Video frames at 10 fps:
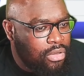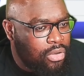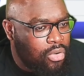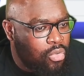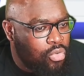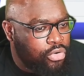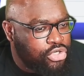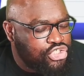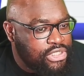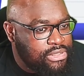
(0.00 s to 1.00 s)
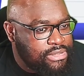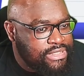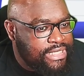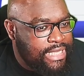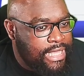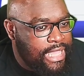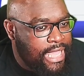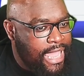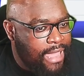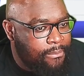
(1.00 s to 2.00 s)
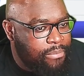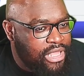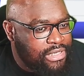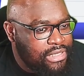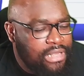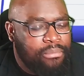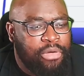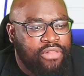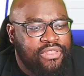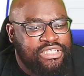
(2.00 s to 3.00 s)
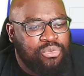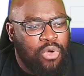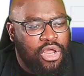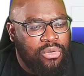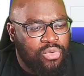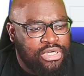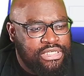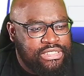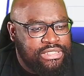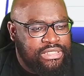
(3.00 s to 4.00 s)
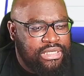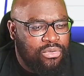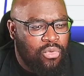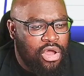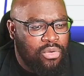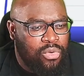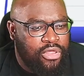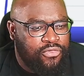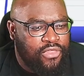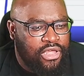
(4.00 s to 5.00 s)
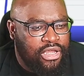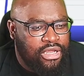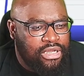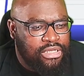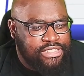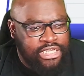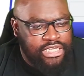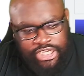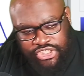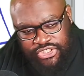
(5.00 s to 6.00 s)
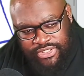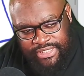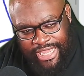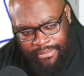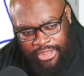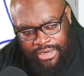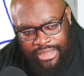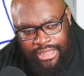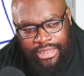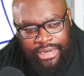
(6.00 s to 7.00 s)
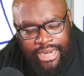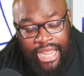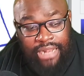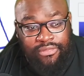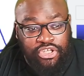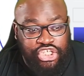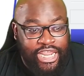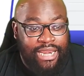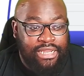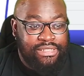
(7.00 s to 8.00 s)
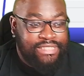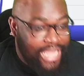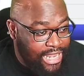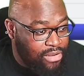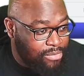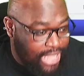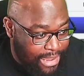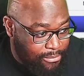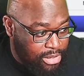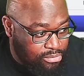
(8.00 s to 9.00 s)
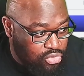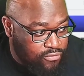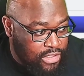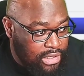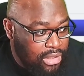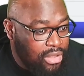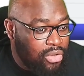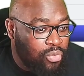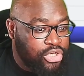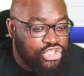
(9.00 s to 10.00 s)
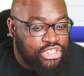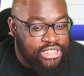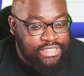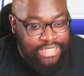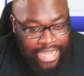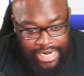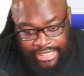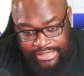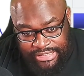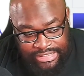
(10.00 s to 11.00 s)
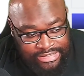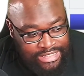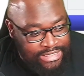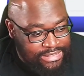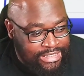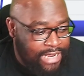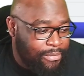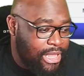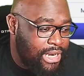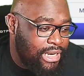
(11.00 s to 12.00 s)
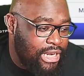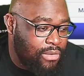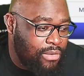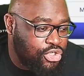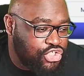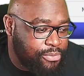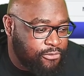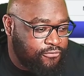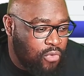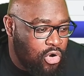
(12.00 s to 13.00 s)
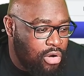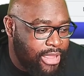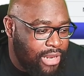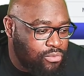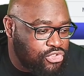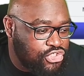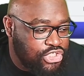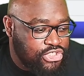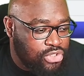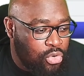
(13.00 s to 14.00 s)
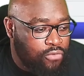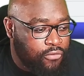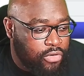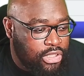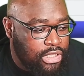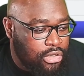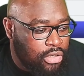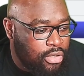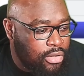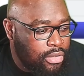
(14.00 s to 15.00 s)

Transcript: Origins Gambit. But this one was the one with Taylor Kitsch's Gambit, not the Channing Tatum Gambit movie, which does not exist in this timeline in any way, shape, or form, and was just over here